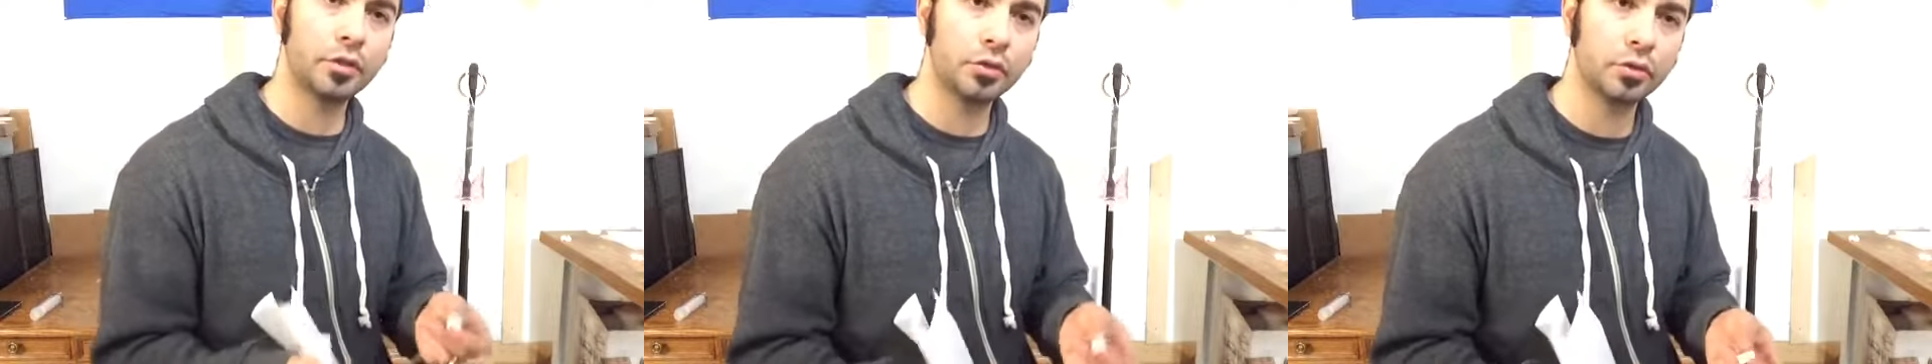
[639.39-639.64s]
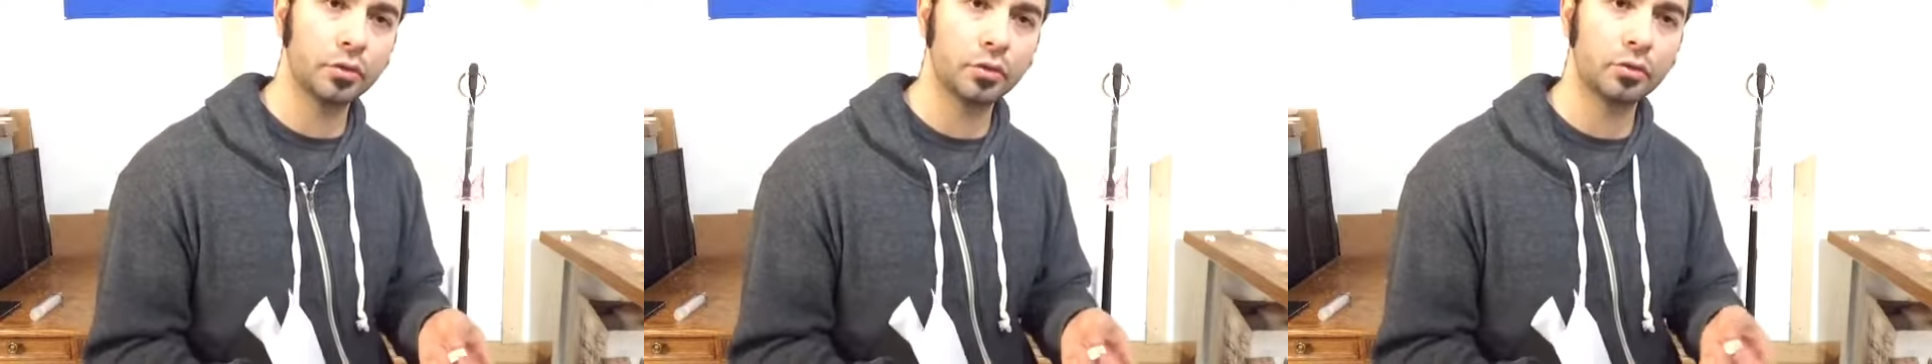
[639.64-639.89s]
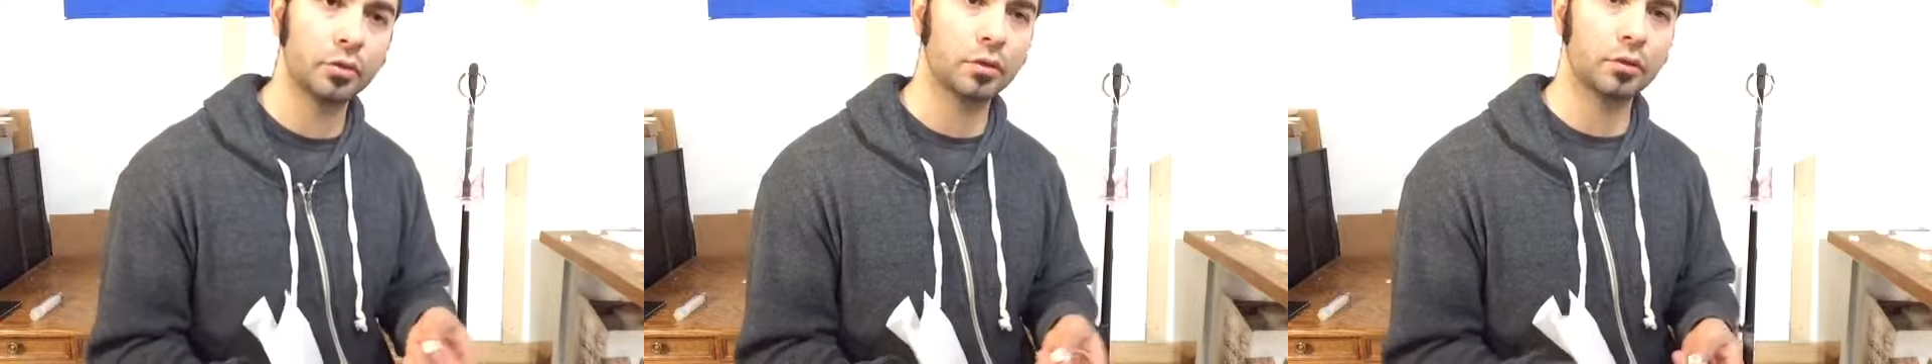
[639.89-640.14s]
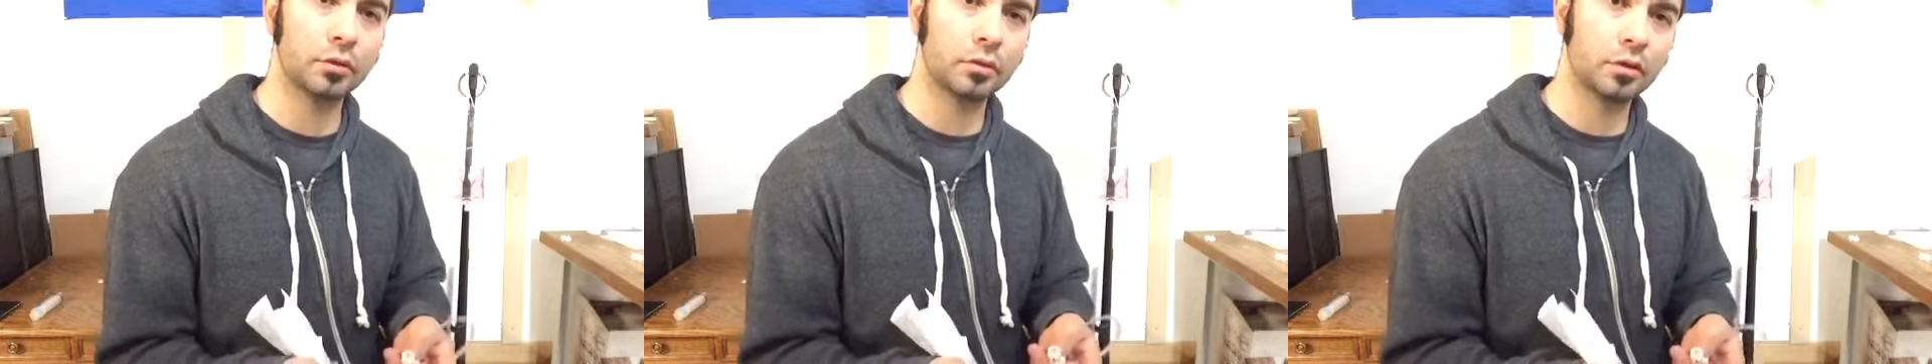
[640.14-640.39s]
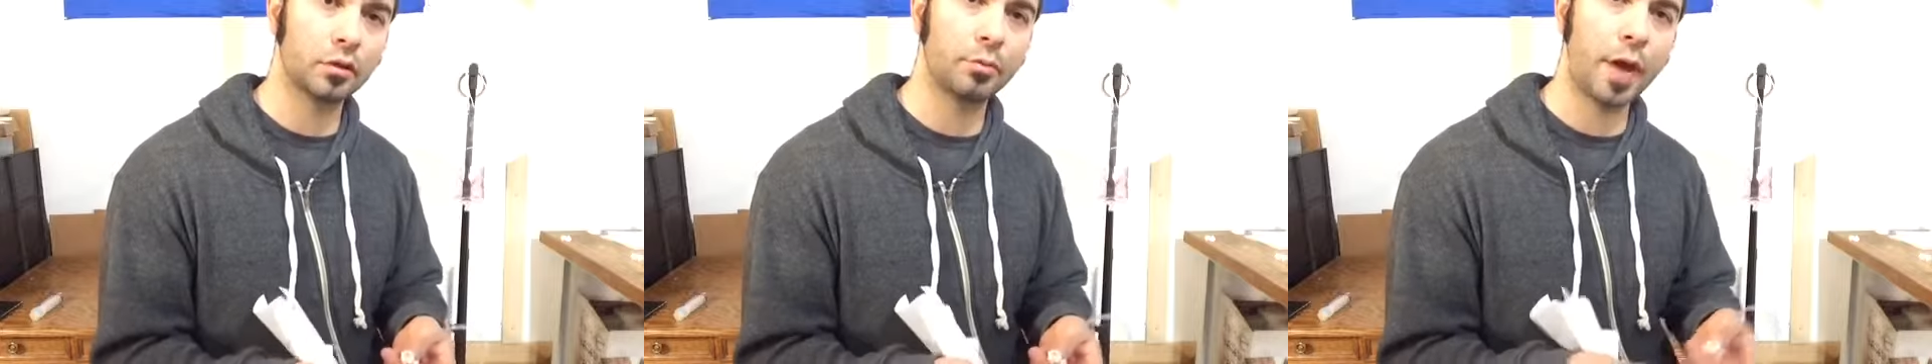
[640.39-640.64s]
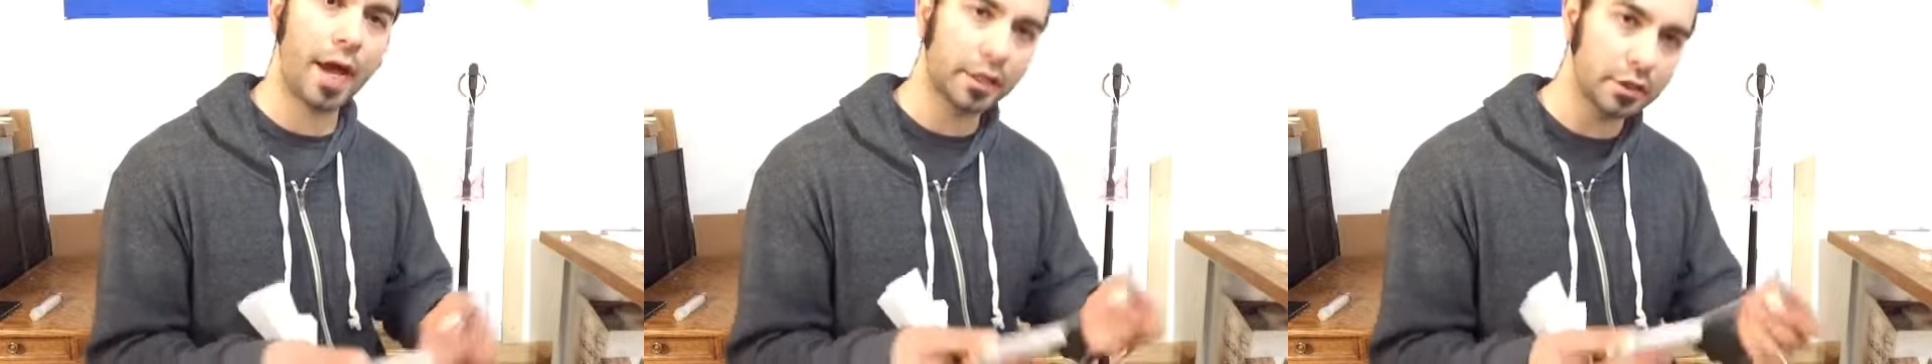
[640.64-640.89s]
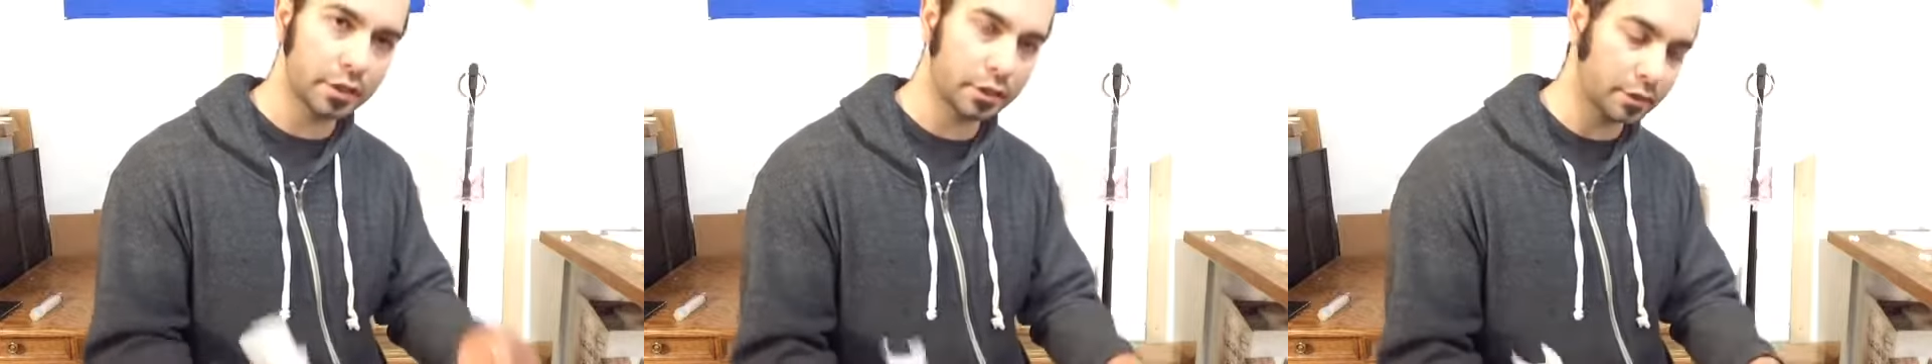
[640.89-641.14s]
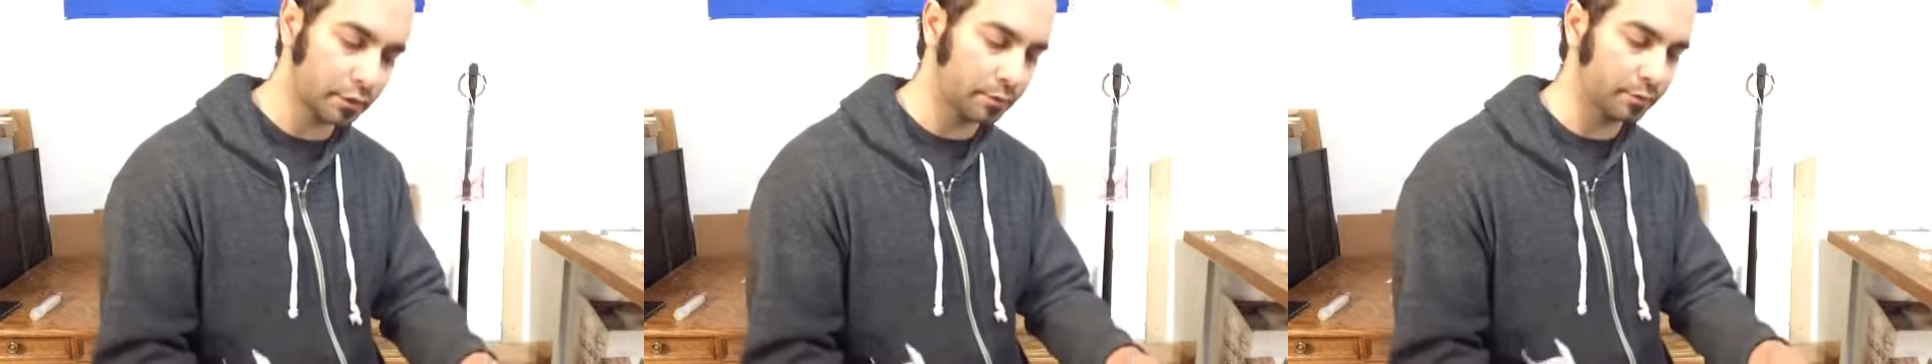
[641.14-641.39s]
to the bag
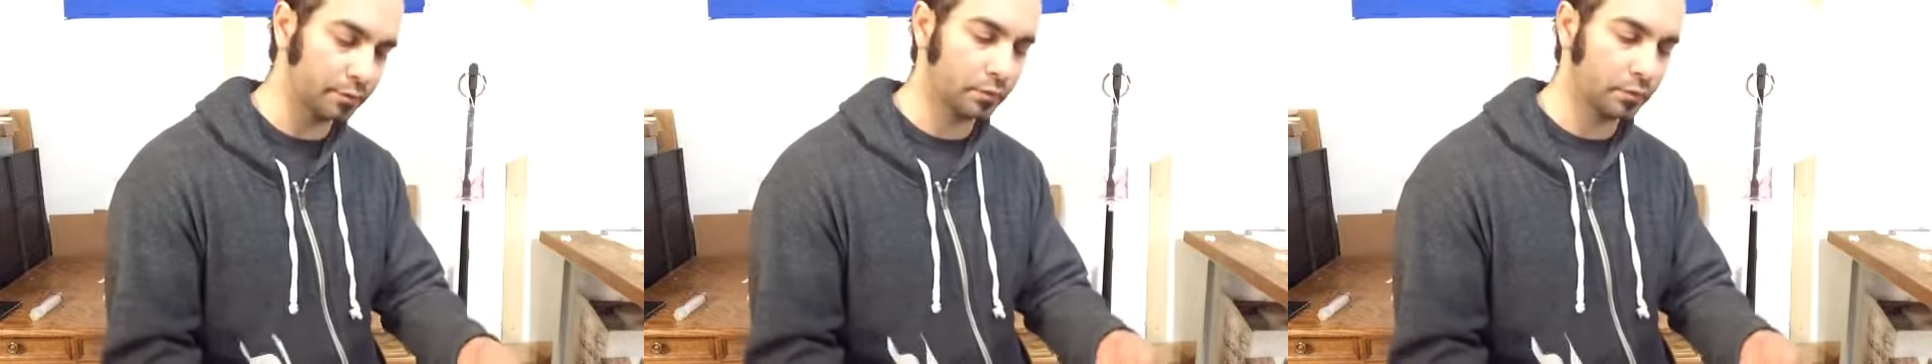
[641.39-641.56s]
system.